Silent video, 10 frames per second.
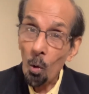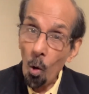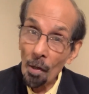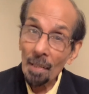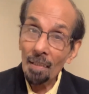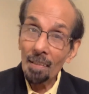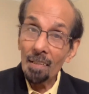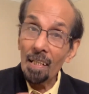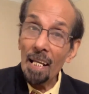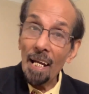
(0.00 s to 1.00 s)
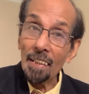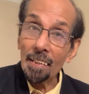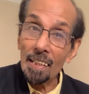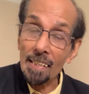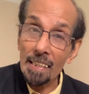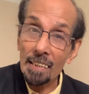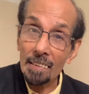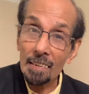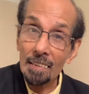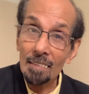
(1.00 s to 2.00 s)
or late
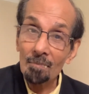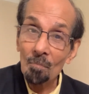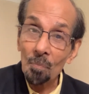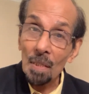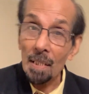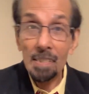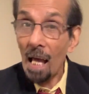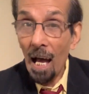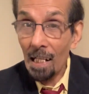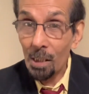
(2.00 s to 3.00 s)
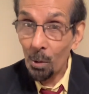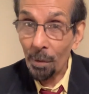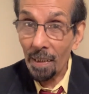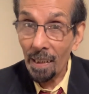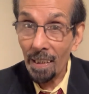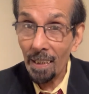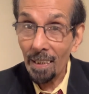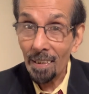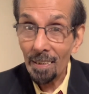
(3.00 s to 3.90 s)
decision is also delay.